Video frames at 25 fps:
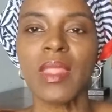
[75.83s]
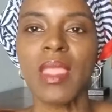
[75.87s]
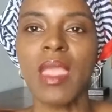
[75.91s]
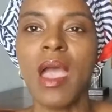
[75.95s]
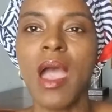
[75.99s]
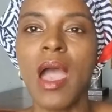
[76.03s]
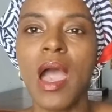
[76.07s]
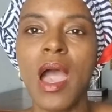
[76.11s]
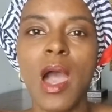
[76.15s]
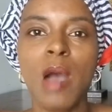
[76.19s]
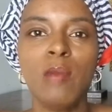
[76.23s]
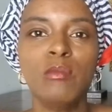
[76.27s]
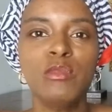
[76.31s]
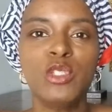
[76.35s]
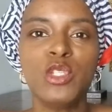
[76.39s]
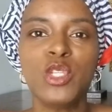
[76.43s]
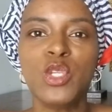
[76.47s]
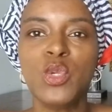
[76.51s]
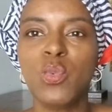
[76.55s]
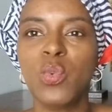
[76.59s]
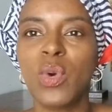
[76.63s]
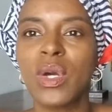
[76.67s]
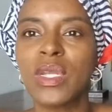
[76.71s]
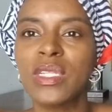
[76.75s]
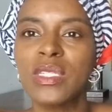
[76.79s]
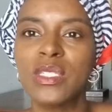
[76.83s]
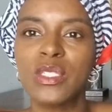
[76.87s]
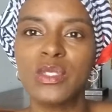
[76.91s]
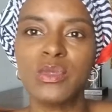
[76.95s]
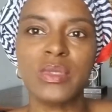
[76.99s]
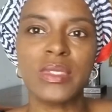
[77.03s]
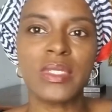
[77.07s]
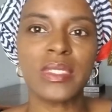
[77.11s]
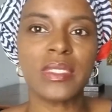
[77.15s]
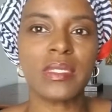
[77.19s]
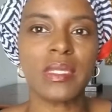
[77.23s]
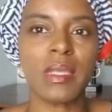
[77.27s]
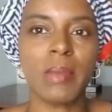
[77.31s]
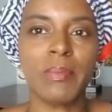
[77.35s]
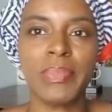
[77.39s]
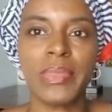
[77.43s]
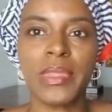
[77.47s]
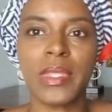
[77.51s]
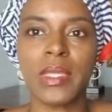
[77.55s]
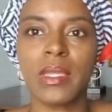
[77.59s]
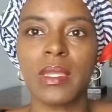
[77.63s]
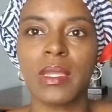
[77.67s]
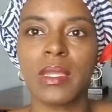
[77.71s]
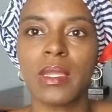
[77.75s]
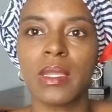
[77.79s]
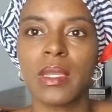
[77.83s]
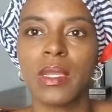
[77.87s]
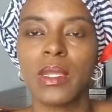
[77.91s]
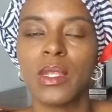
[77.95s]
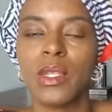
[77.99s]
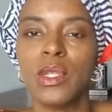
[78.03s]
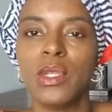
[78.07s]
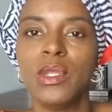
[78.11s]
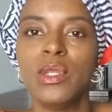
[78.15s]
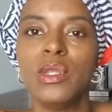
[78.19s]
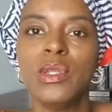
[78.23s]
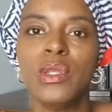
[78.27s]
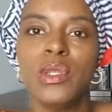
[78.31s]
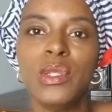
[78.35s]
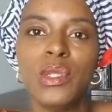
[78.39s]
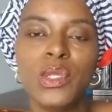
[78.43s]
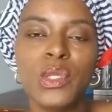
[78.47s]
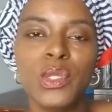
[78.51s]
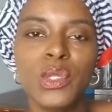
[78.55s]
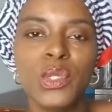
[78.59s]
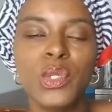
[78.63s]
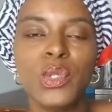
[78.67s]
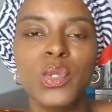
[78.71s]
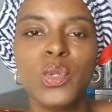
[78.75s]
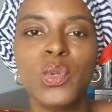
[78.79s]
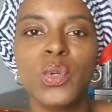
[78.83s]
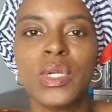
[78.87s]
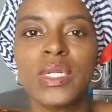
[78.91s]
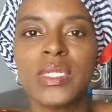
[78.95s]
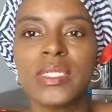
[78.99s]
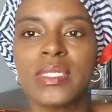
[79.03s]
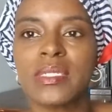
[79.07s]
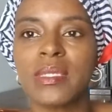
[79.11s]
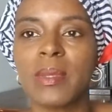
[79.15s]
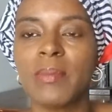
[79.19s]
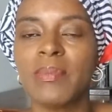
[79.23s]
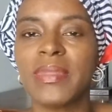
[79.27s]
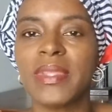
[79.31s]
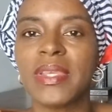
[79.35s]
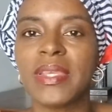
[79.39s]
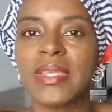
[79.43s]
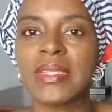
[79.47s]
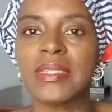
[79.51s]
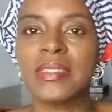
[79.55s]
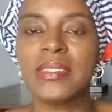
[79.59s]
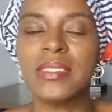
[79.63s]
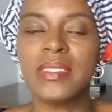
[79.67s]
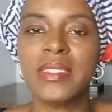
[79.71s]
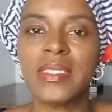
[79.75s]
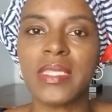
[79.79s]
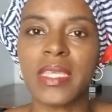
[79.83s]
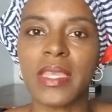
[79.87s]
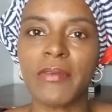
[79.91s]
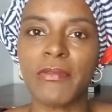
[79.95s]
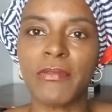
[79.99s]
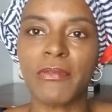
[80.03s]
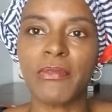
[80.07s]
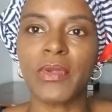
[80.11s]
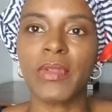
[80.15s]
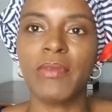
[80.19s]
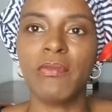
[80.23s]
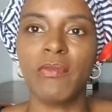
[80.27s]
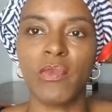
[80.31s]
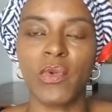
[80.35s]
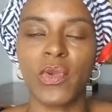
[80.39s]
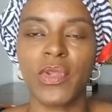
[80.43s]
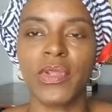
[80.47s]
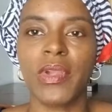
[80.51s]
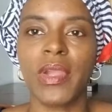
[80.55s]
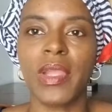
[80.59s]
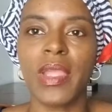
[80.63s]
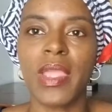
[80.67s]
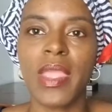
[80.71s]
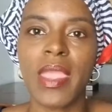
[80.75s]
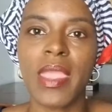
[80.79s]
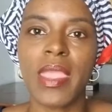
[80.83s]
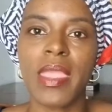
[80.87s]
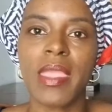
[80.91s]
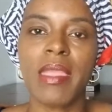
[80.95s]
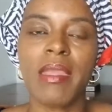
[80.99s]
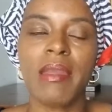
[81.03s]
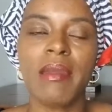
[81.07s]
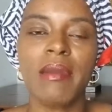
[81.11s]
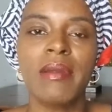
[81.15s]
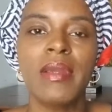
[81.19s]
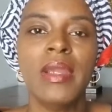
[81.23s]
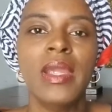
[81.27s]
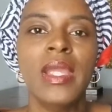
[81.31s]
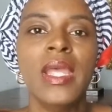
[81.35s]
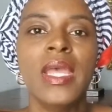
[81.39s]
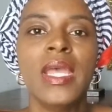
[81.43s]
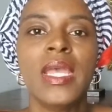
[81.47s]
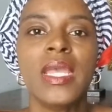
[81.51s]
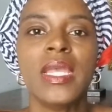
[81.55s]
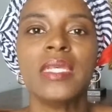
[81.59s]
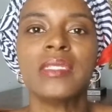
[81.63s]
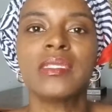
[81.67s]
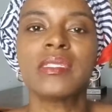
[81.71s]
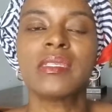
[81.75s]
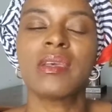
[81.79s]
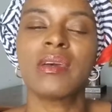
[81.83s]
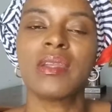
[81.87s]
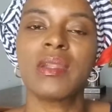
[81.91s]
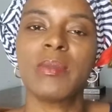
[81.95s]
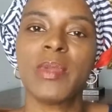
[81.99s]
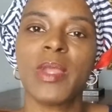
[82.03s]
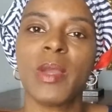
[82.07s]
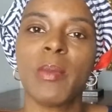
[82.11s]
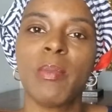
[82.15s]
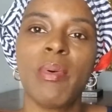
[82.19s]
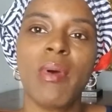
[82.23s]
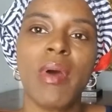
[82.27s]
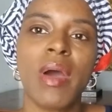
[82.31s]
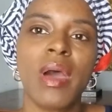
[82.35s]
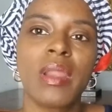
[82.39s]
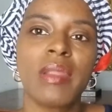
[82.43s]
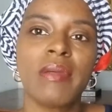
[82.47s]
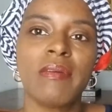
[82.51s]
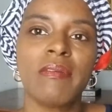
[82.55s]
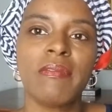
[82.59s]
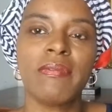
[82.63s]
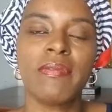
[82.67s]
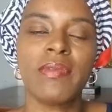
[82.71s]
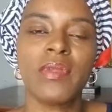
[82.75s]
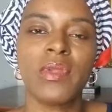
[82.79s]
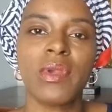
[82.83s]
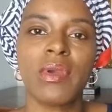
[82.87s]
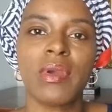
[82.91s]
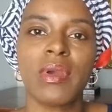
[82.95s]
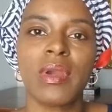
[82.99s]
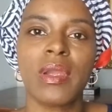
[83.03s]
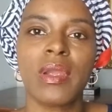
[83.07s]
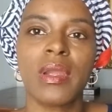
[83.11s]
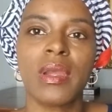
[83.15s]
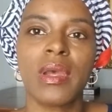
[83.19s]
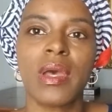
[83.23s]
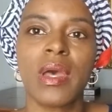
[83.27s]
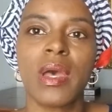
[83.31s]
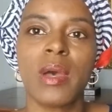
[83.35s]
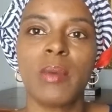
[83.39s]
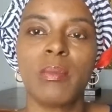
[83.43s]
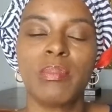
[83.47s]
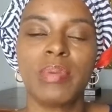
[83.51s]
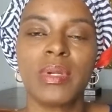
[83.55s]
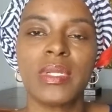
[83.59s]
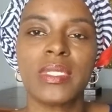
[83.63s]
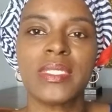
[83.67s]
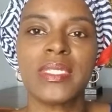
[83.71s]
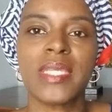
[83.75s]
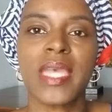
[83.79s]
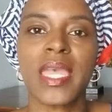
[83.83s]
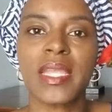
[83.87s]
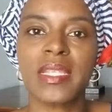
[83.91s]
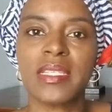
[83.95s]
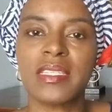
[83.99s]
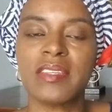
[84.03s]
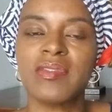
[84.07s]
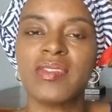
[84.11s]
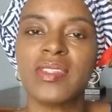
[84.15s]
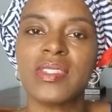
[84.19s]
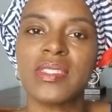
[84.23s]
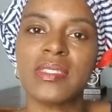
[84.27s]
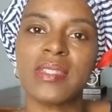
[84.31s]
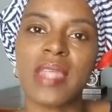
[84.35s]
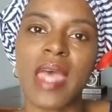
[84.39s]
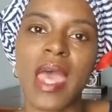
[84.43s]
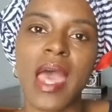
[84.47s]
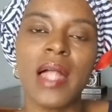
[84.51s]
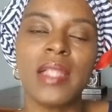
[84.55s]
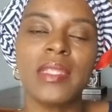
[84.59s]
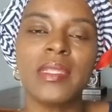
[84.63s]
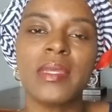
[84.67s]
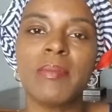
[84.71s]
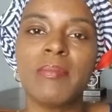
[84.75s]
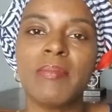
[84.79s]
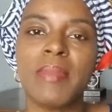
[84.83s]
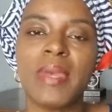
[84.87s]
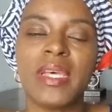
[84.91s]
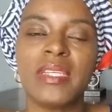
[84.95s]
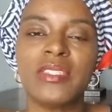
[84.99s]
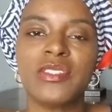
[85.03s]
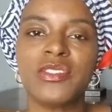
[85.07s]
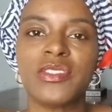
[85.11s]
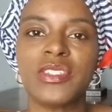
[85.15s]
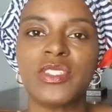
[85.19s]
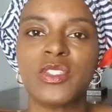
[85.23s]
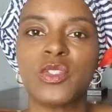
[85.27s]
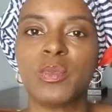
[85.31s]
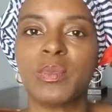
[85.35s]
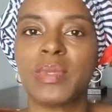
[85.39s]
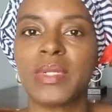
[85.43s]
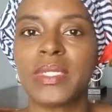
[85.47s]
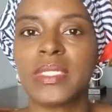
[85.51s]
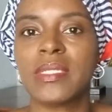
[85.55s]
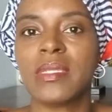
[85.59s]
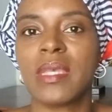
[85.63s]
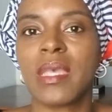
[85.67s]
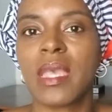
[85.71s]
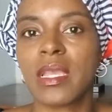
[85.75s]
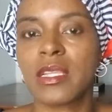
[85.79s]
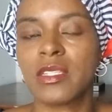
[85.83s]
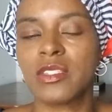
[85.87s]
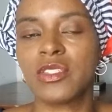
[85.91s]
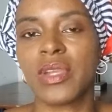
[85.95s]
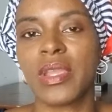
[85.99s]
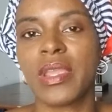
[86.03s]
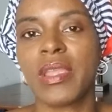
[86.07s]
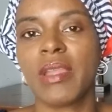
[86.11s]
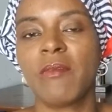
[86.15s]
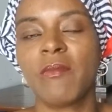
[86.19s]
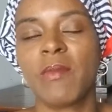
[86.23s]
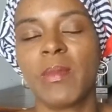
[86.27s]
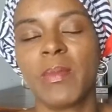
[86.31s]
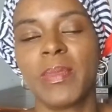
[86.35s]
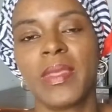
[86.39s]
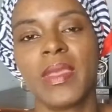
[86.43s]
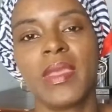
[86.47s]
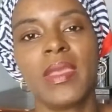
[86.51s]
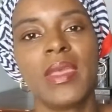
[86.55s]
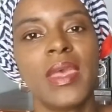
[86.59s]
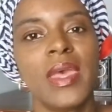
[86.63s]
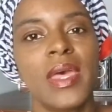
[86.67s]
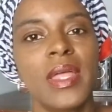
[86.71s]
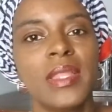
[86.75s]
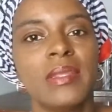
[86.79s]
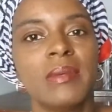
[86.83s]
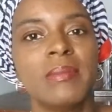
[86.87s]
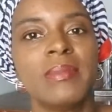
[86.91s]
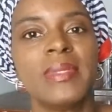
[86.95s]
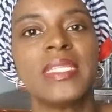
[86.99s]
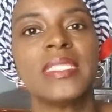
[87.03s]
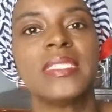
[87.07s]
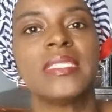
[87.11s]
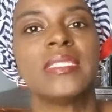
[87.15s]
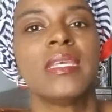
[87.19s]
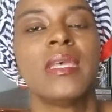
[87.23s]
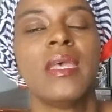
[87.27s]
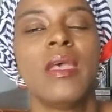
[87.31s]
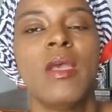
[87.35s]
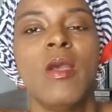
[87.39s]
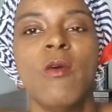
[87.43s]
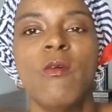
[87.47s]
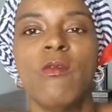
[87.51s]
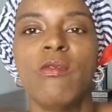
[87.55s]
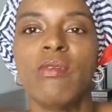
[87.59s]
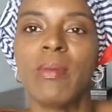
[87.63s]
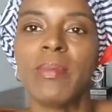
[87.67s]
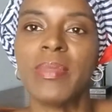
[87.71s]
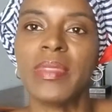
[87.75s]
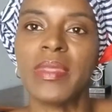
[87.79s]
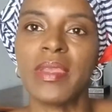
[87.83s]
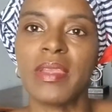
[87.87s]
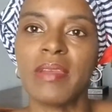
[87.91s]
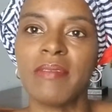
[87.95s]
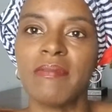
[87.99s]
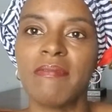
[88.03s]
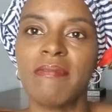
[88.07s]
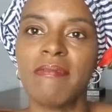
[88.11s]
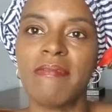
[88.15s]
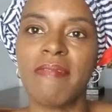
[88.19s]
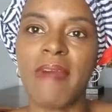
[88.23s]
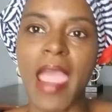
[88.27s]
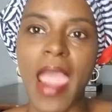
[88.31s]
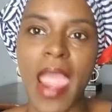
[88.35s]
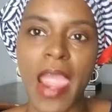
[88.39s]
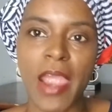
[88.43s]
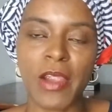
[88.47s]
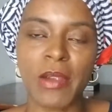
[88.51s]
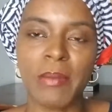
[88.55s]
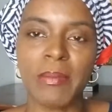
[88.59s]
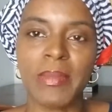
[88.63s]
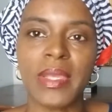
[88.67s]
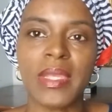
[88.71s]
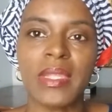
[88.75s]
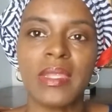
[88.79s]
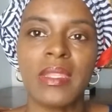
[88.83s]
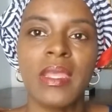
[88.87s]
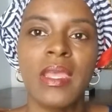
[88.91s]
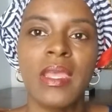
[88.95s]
Do you want to do something new or something different for your hair? Is it going to be a part of your protective styling measure to protect your hair from the elements, from the environment?